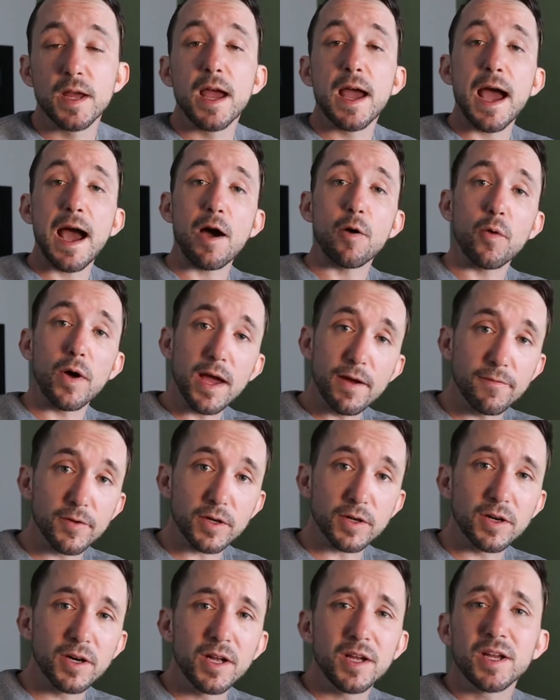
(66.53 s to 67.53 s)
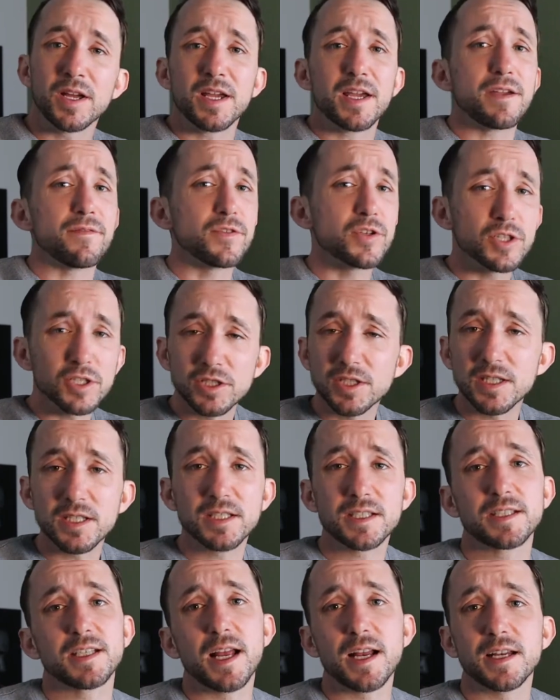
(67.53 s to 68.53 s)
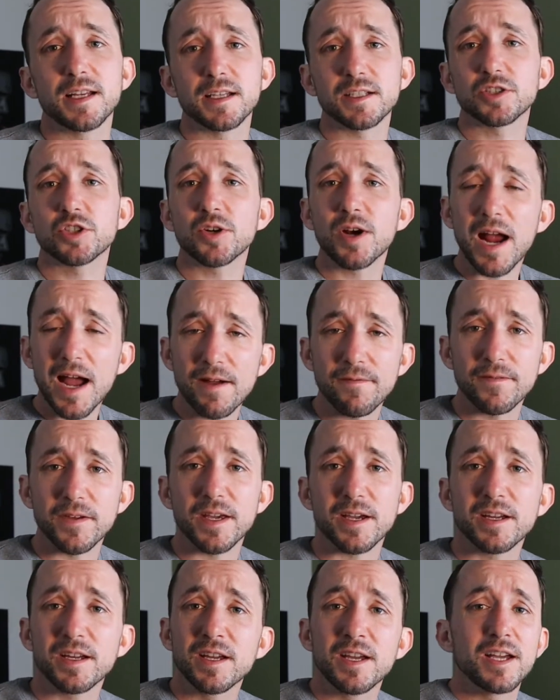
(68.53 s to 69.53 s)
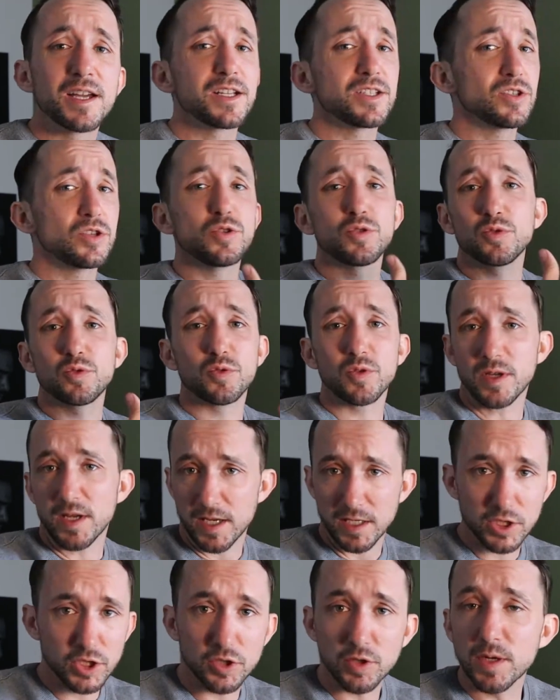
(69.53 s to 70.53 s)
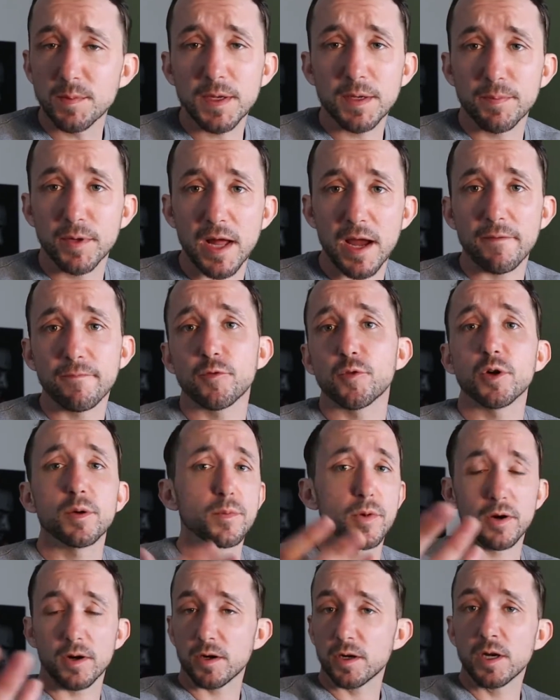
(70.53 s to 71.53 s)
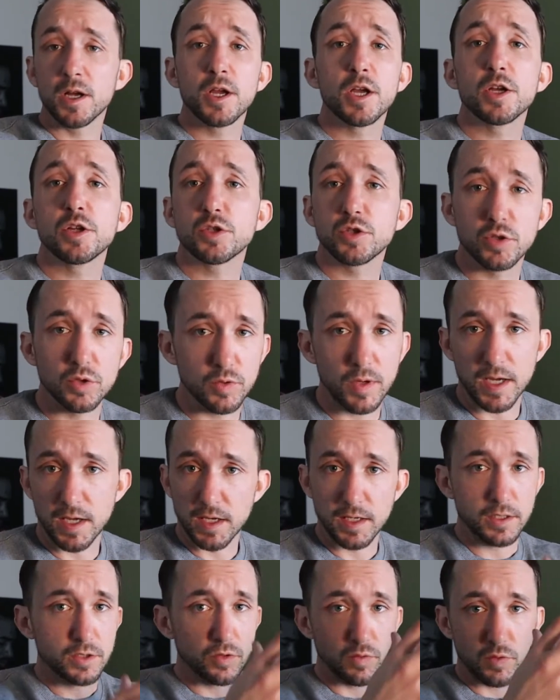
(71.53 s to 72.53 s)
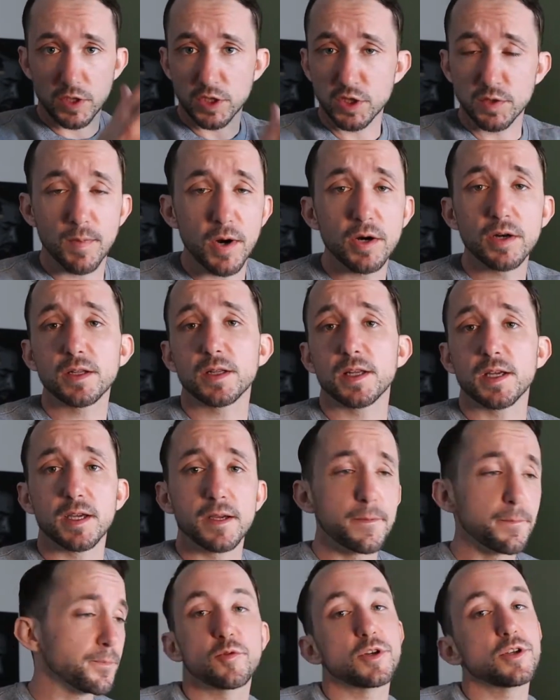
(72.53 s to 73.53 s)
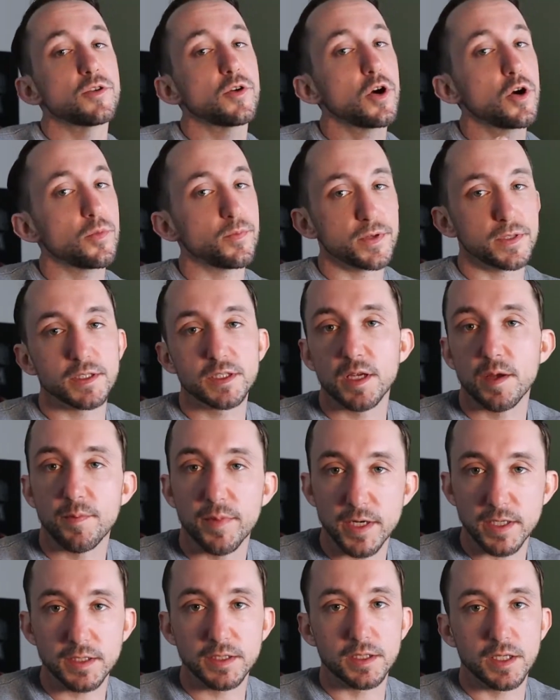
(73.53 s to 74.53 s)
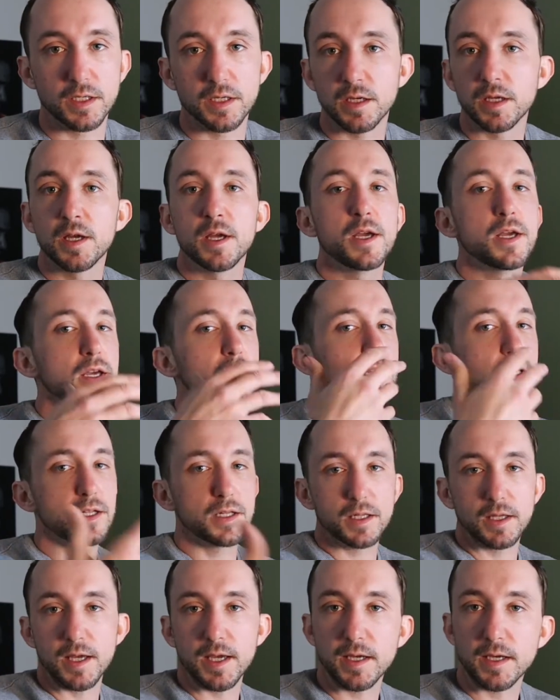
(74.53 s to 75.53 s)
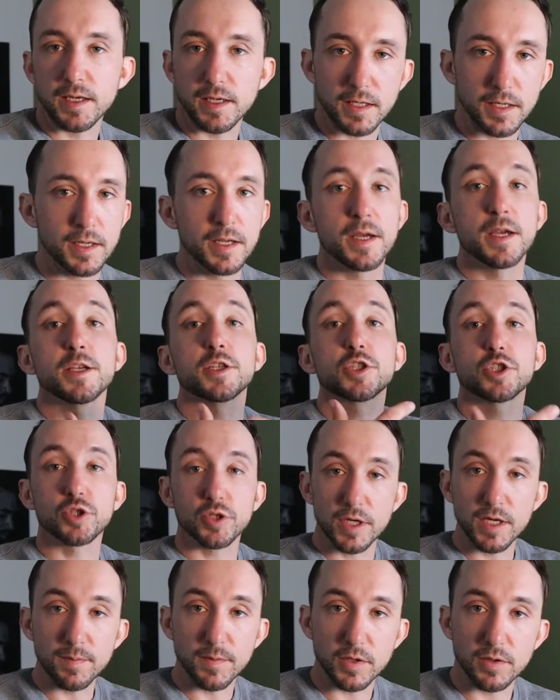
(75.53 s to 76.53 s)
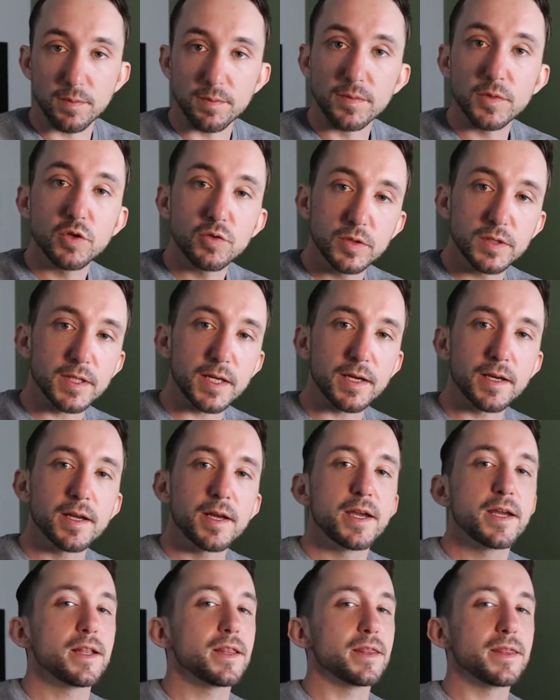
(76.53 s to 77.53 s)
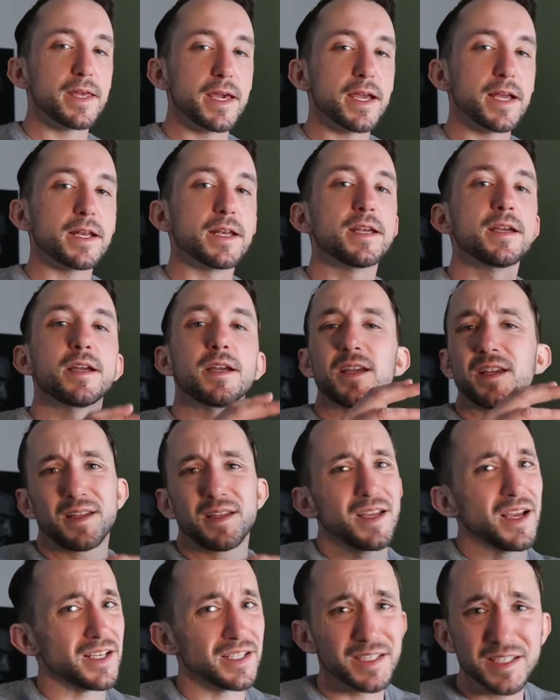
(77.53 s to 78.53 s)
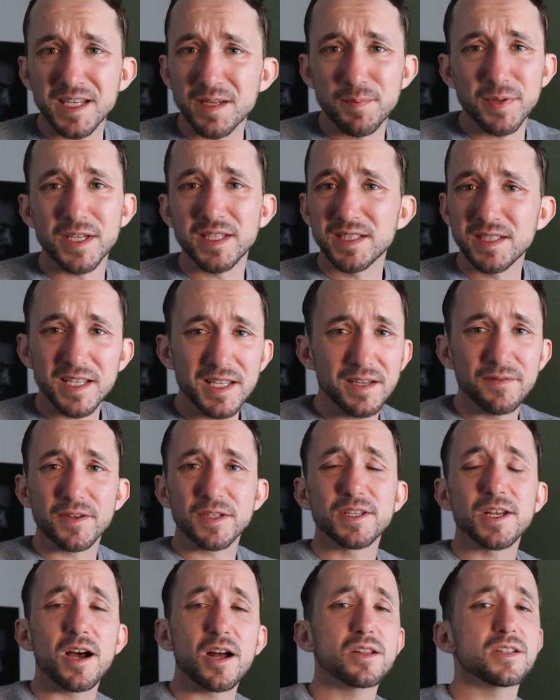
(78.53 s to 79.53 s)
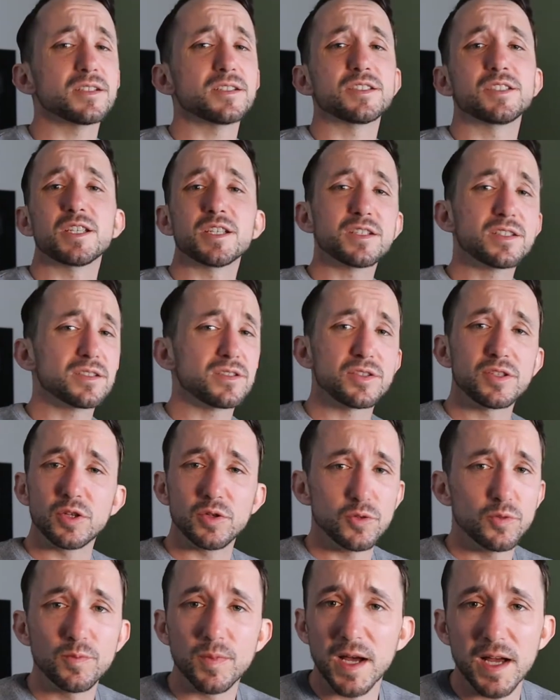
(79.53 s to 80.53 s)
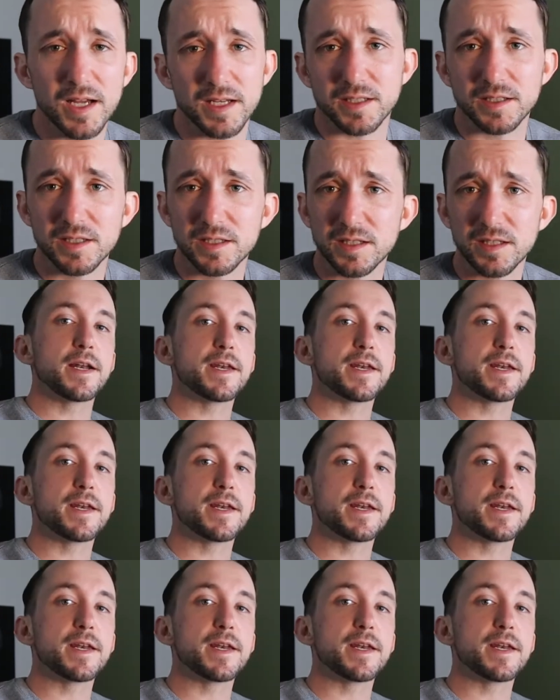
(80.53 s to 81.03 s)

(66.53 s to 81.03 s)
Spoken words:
However, if you're just sending traffic to a streaming platform or to a smart link where you're hoping somebody's gonna click and stream your music, then a CPC of $1 is just too much.